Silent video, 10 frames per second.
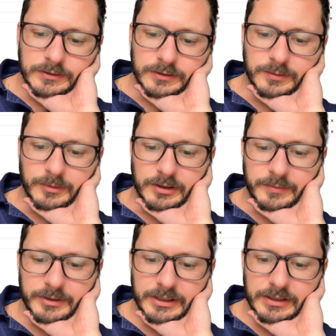Home
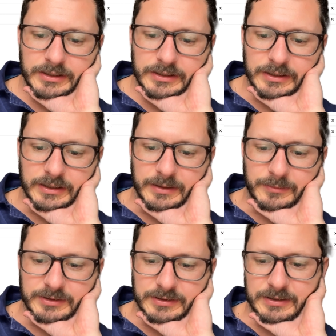harmony, app
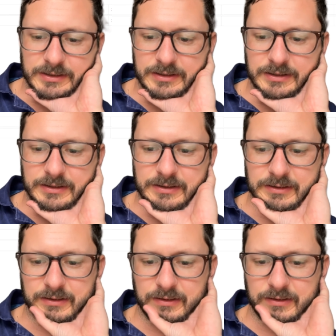designed.